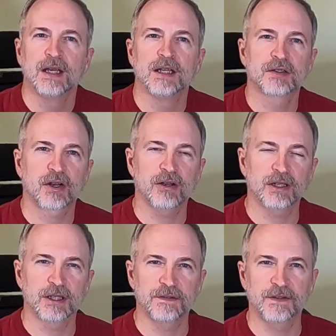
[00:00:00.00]
It's
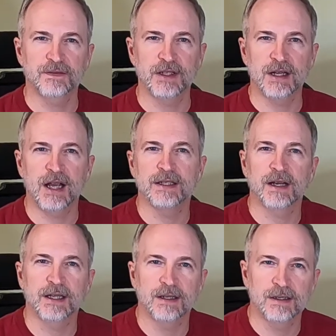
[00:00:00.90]
currently
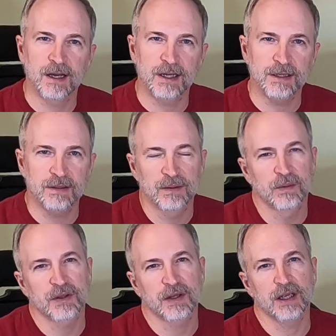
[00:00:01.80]
$59.99
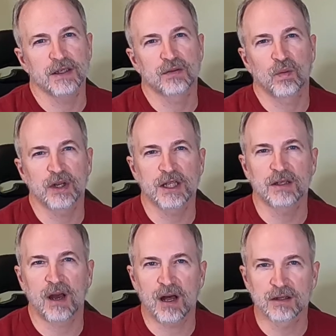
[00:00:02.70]
with a
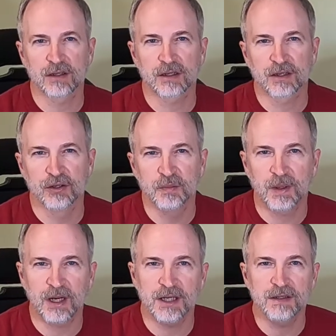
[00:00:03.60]
$20
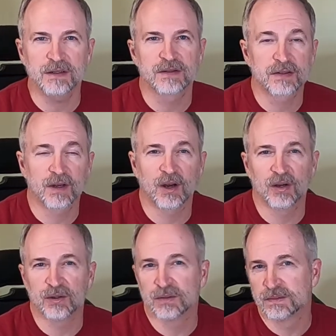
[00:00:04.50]
coupon,
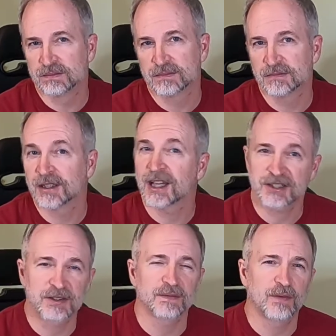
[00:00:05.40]
so
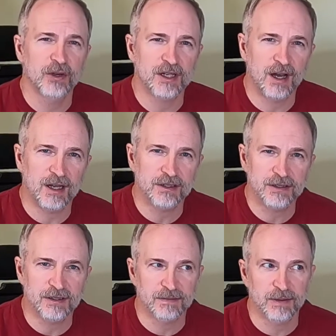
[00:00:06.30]
less than
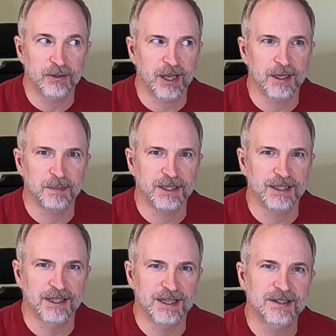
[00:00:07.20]
$40, okay, a
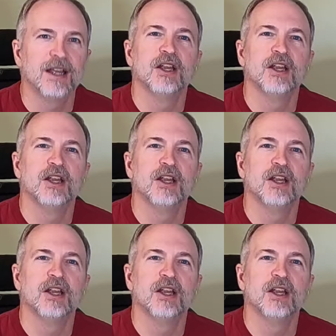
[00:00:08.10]
penny less.